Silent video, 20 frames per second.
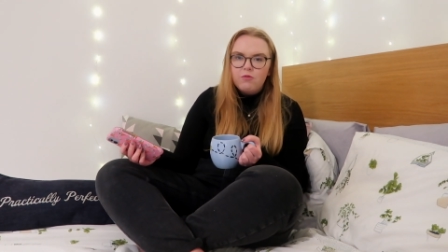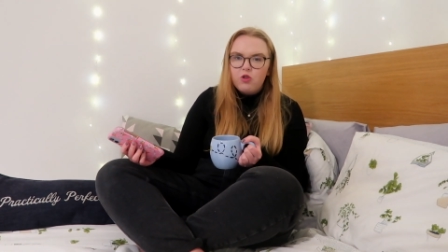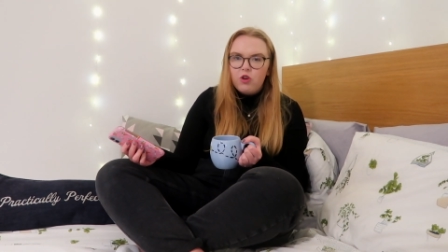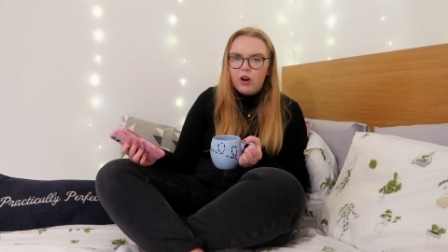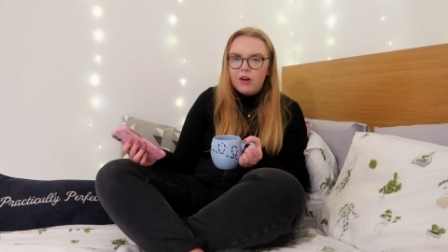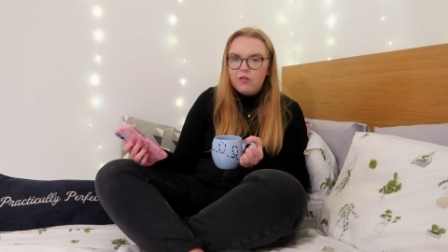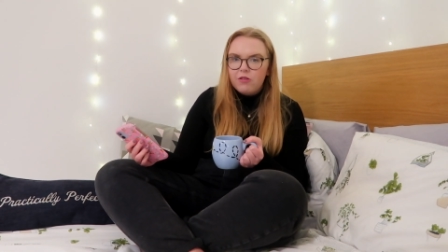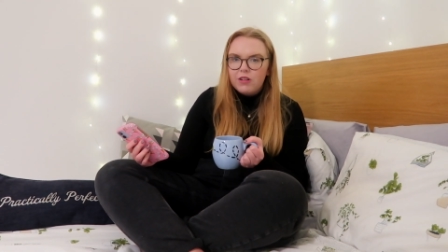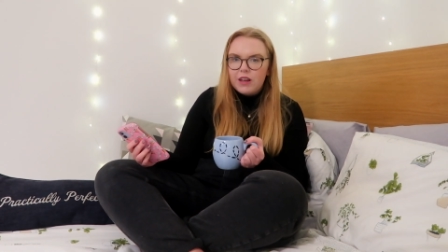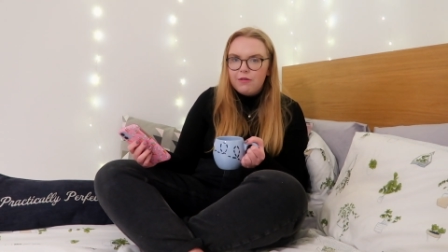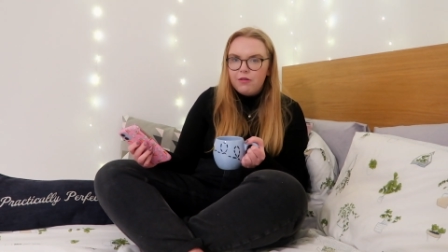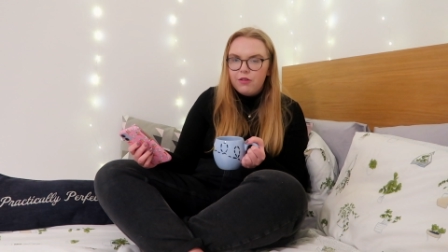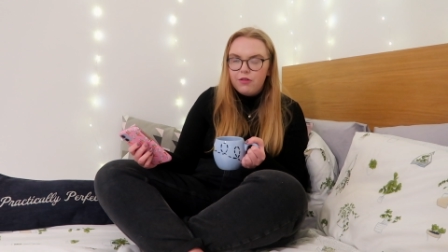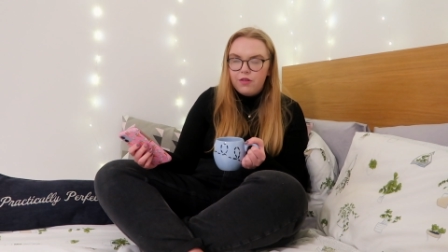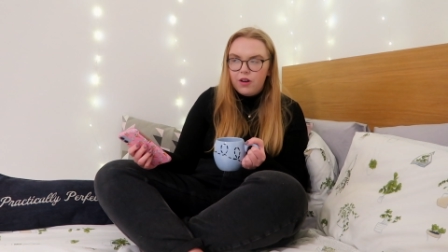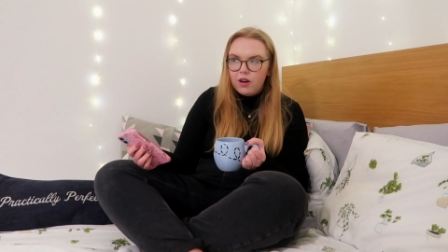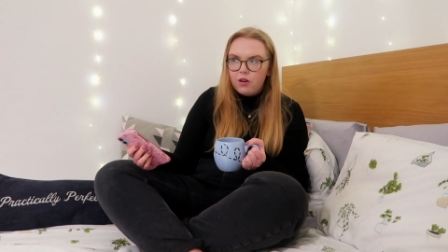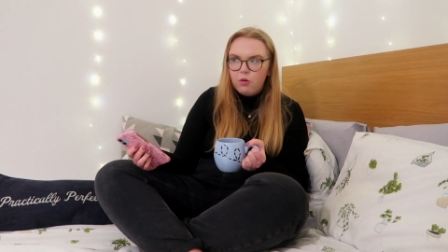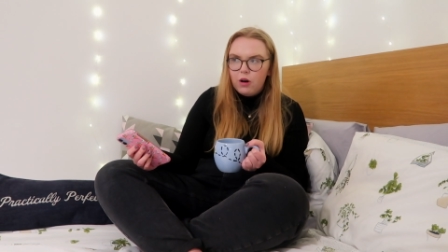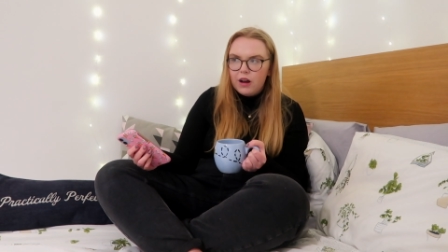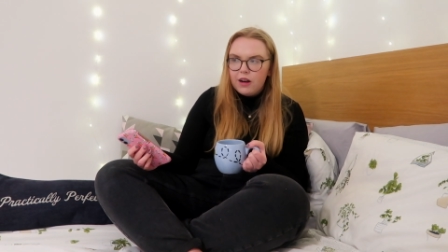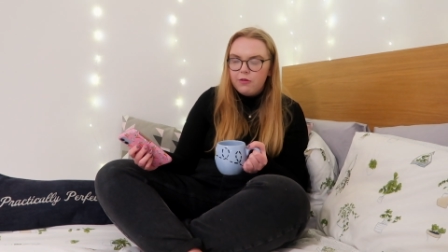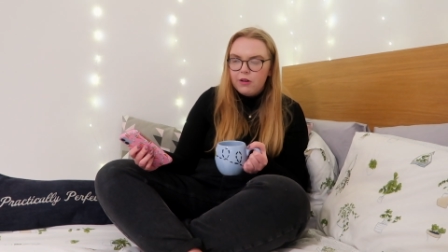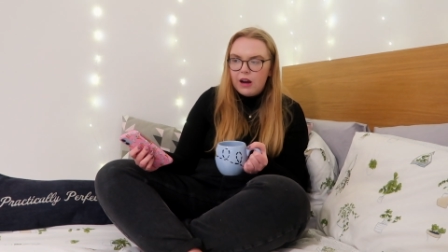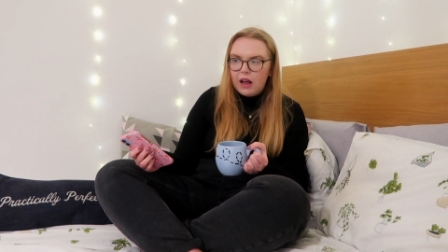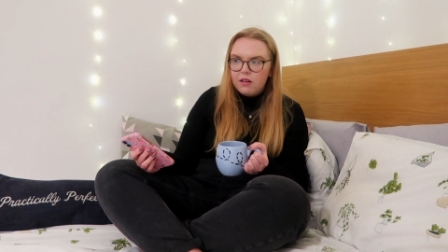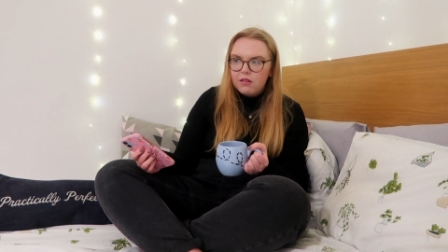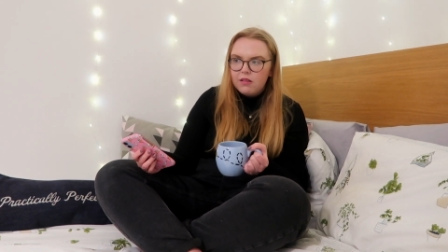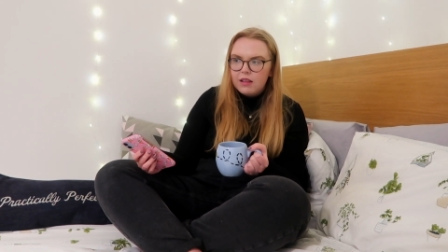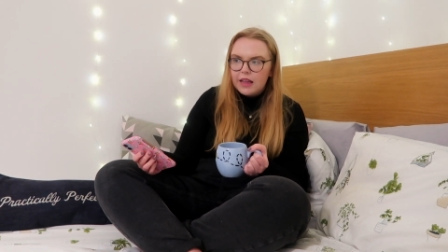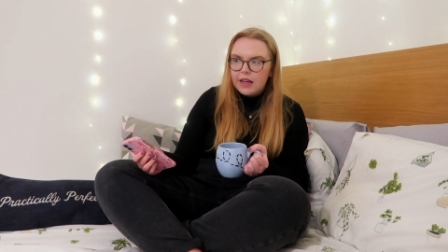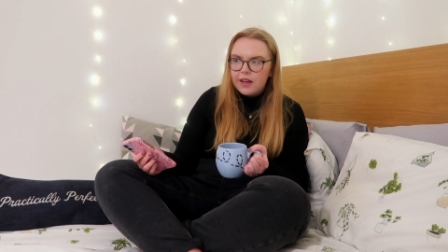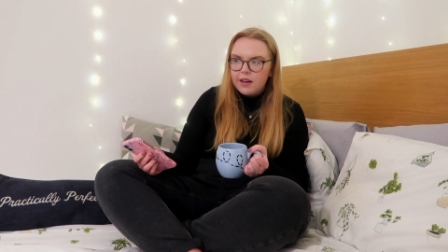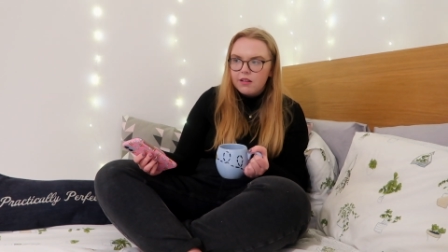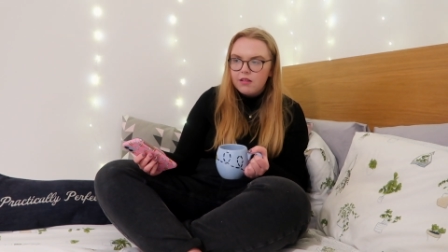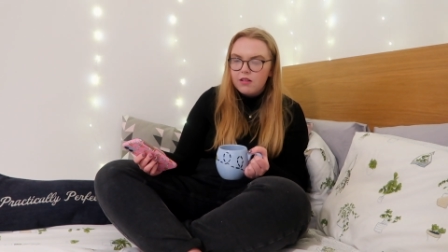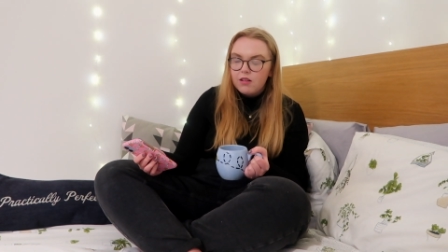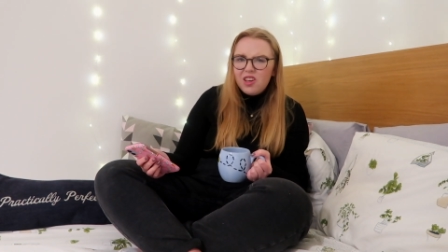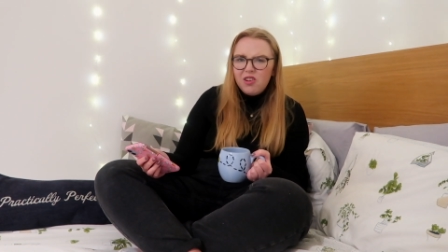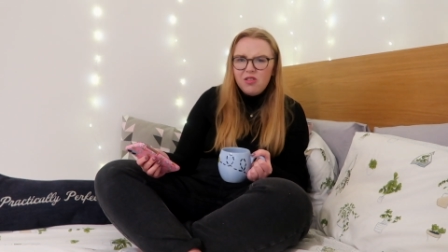Try not to give a fuck what anyone else
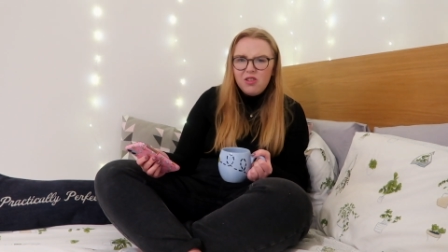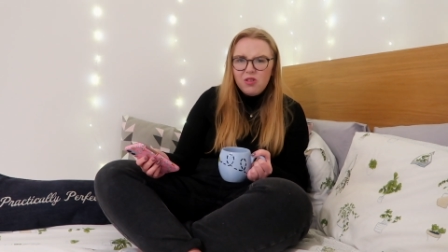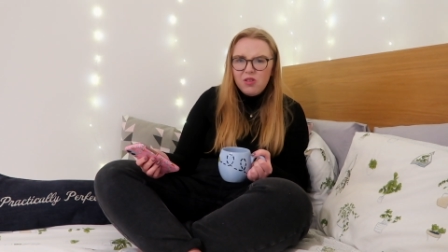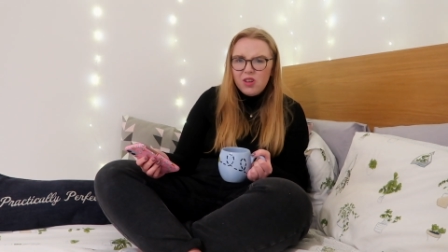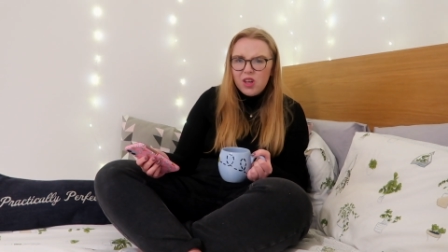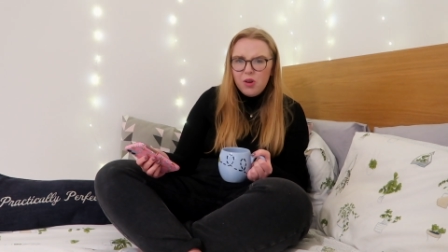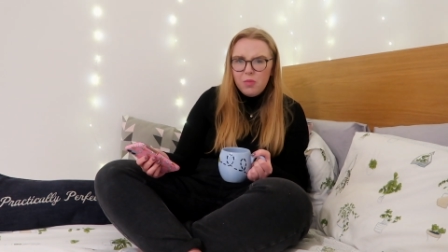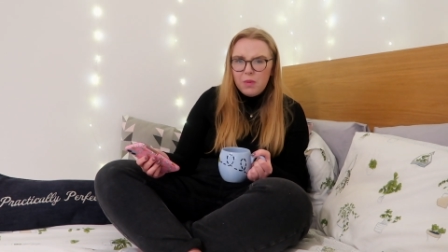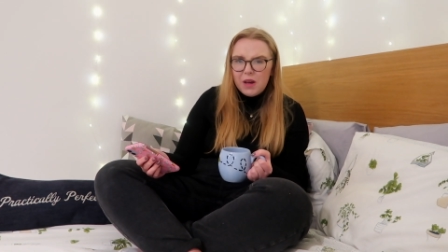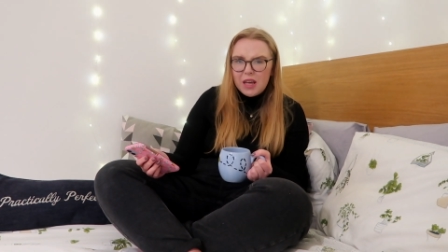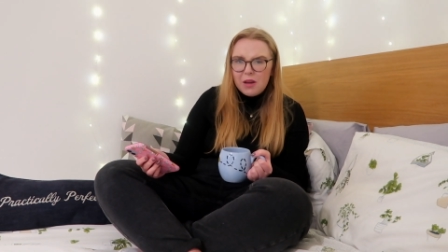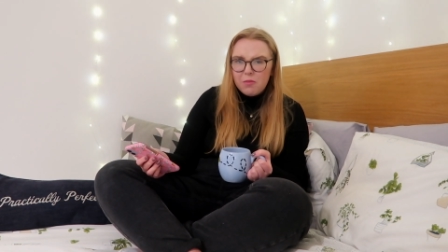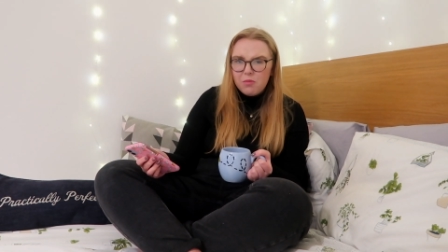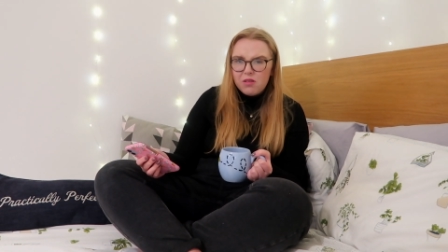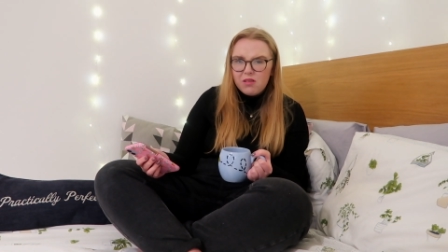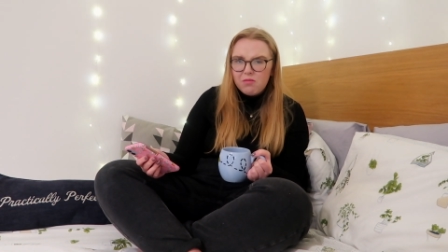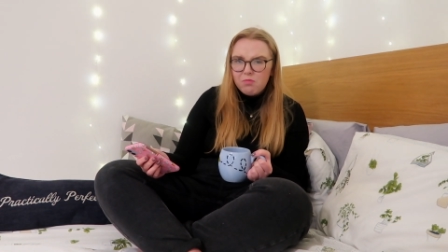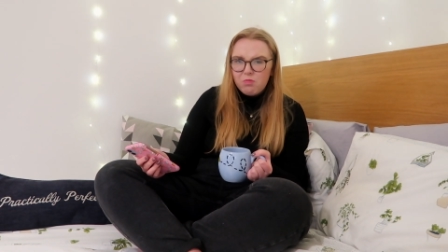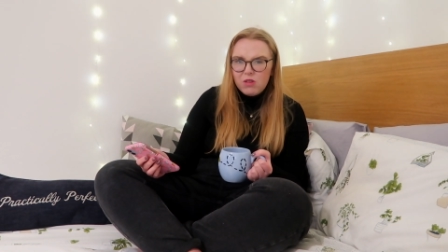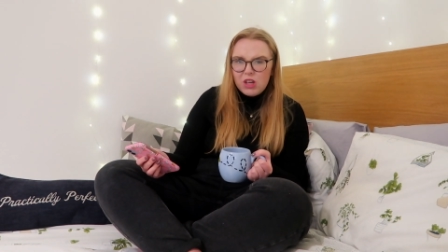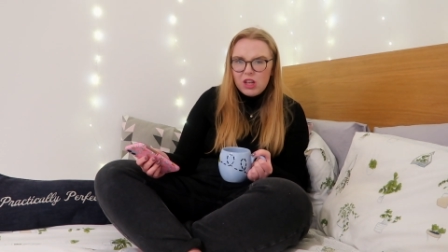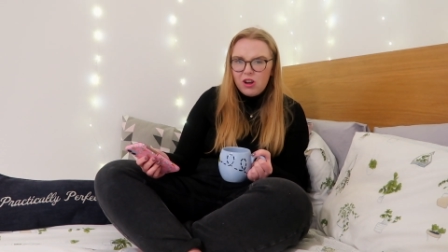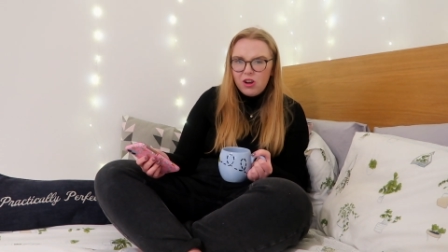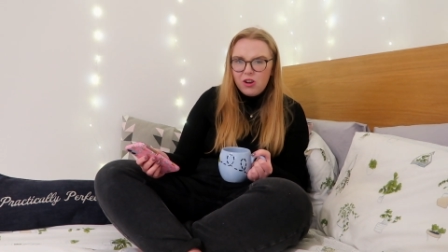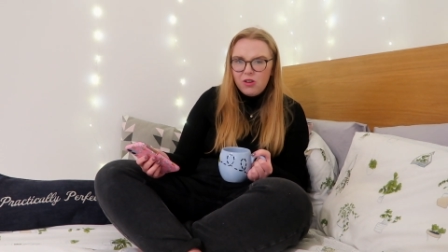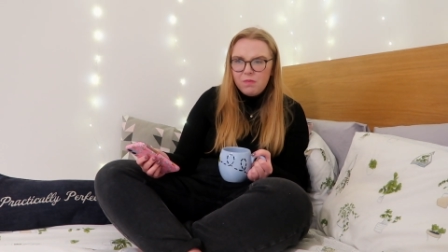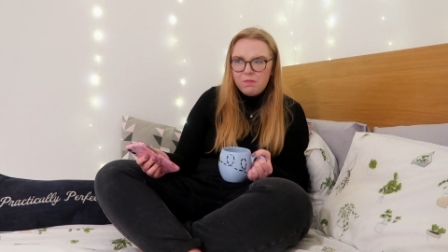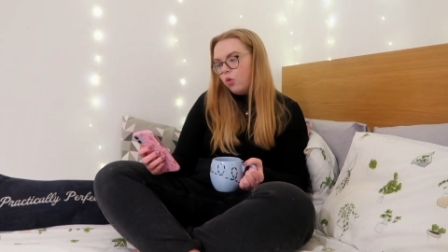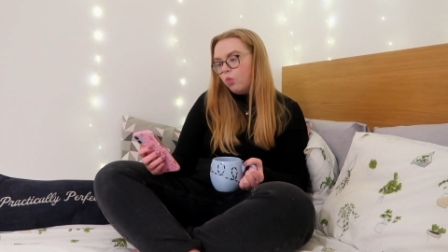thinks. You do you, babes, you know?